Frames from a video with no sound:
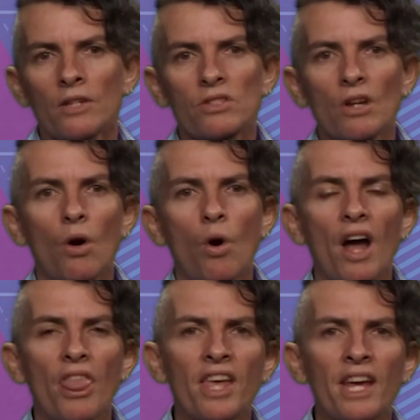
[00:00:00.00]

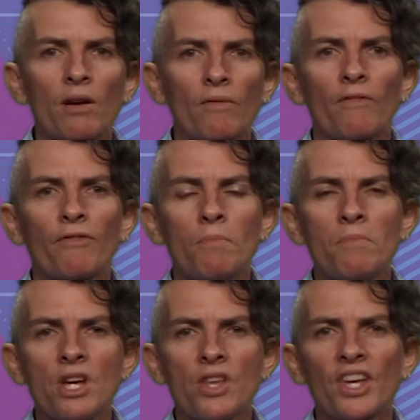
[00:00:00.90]
So I think for
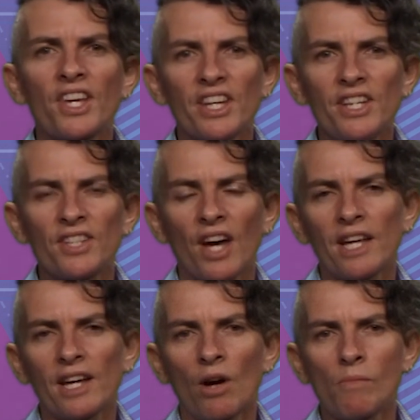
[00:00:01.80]
me the key
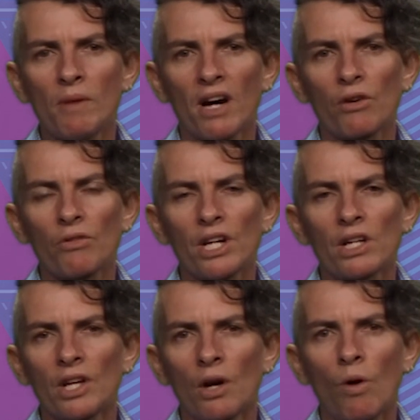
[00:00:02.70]
take home about
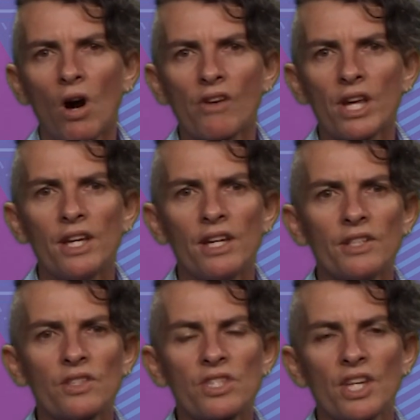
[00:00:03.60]
critical inquiry
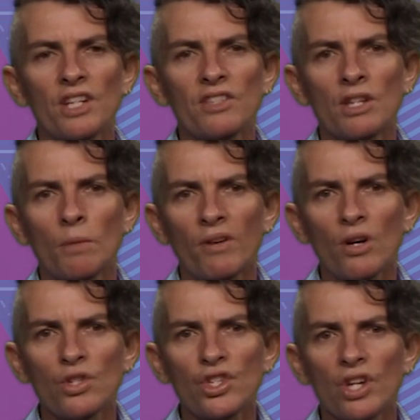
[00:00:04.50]
is that it's an
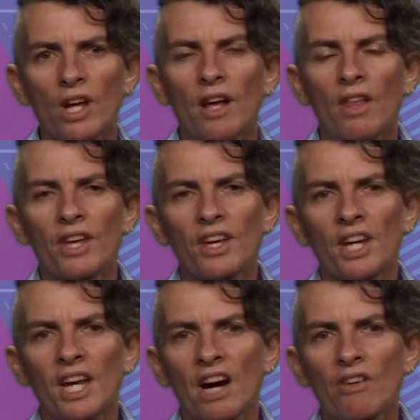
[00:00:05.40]
approach that
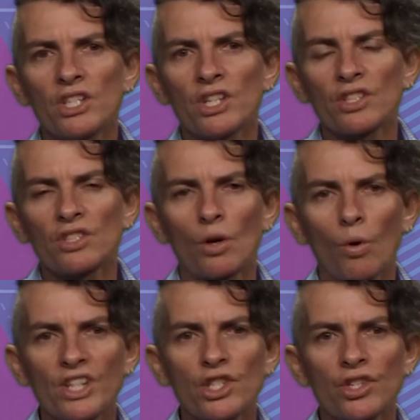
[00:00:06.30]
can encourage us to
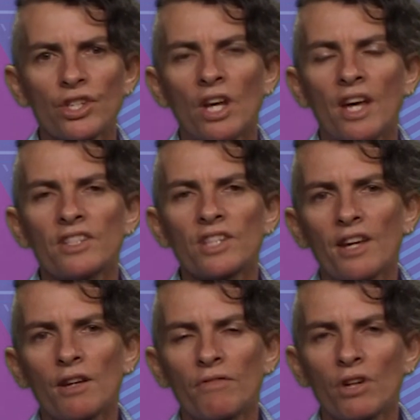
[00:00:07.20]
question
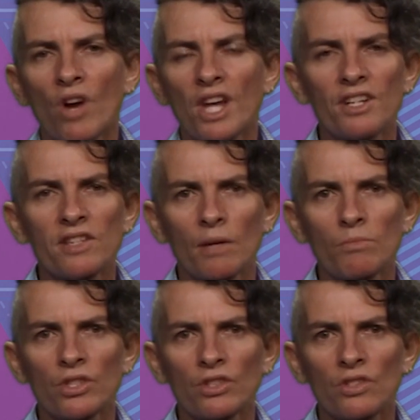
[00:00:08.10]
taken for granted
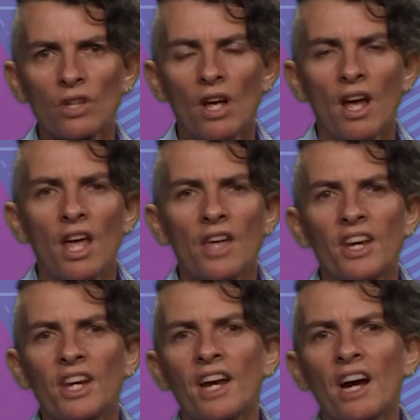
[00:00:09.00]
assumptions.
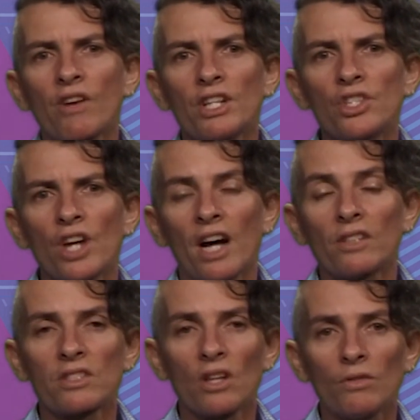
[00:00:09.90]
It can encourage
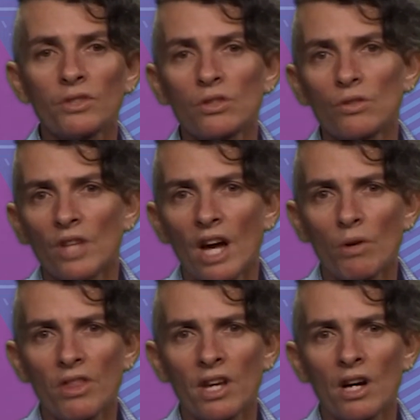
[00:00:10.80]
ourselves to do
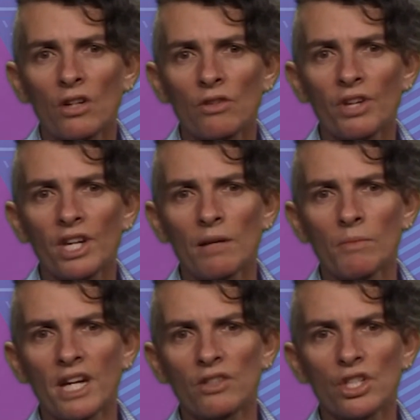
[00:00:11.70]
that within our
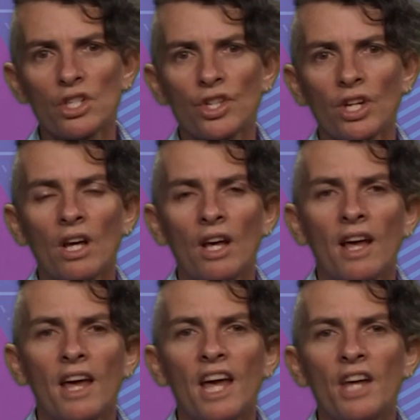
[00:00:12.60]
curriculum and our teaching.
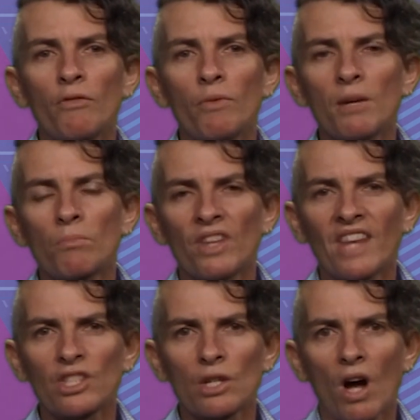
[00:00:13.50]
And if we can
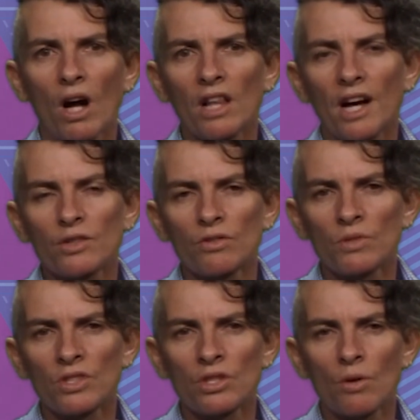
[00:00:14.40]
bring that to our
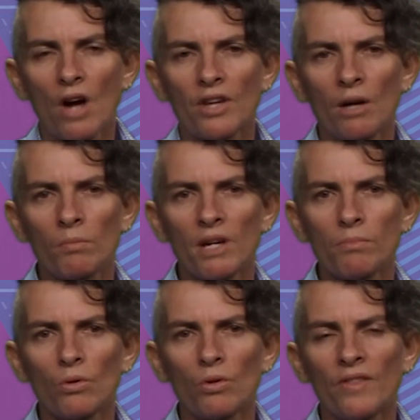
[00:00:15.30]
classrooms and to our young
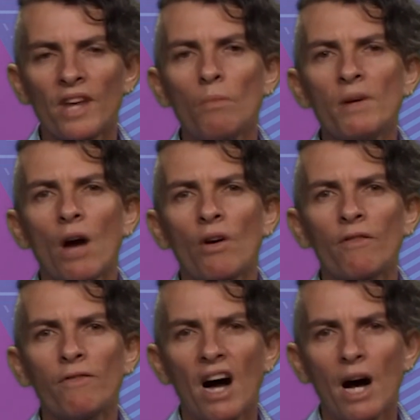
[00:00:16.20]
people, then they'll be
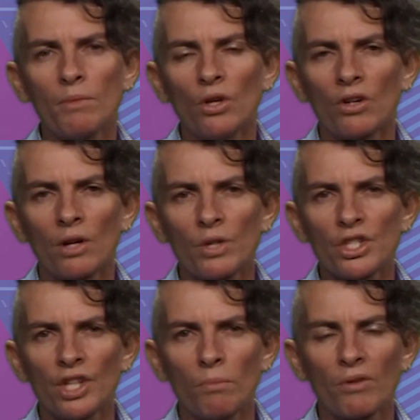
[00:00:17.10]
going far beyond a
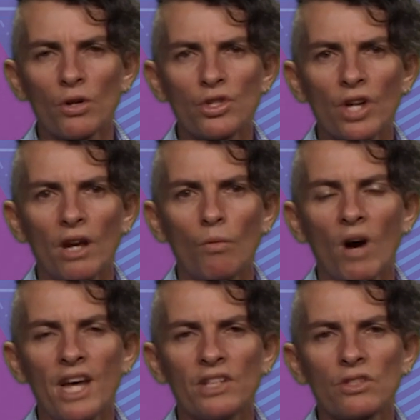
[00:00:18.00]
questioning approach
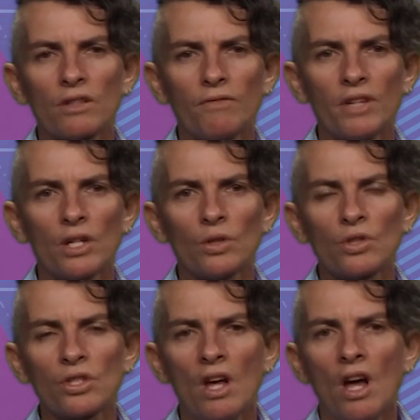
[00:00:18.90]
and way into the
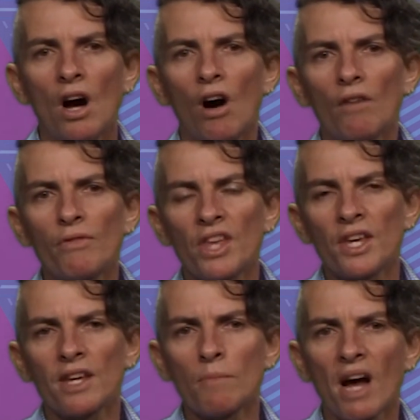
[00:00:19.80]
fields of
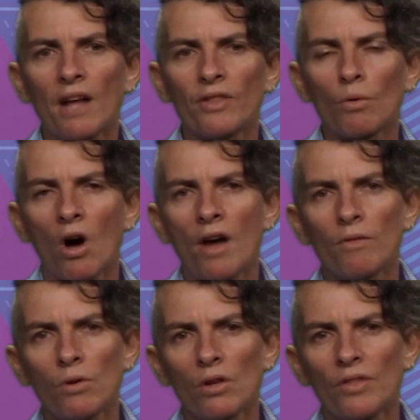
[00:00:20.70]
thinking about the
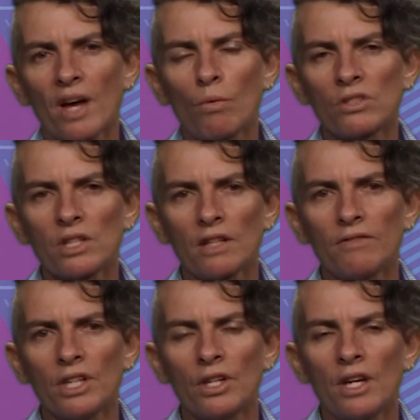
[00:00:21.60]
kind of world that they want to
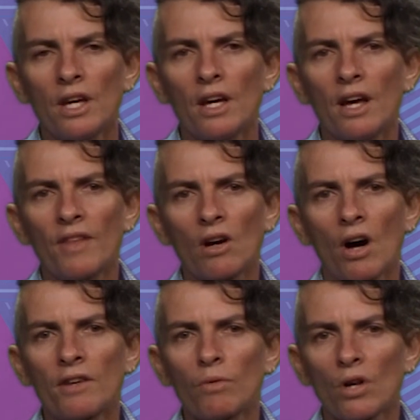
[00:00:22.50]
live in and the
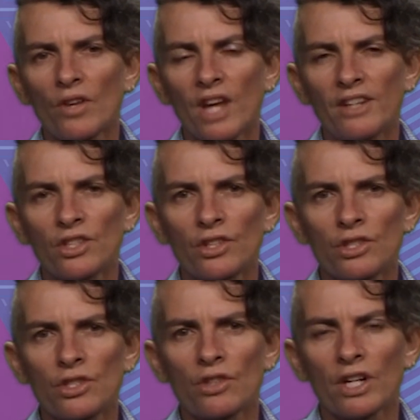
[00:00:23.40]
kind of world they'd like to
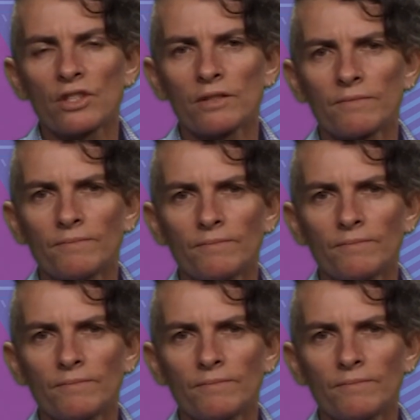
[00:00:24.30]
construct.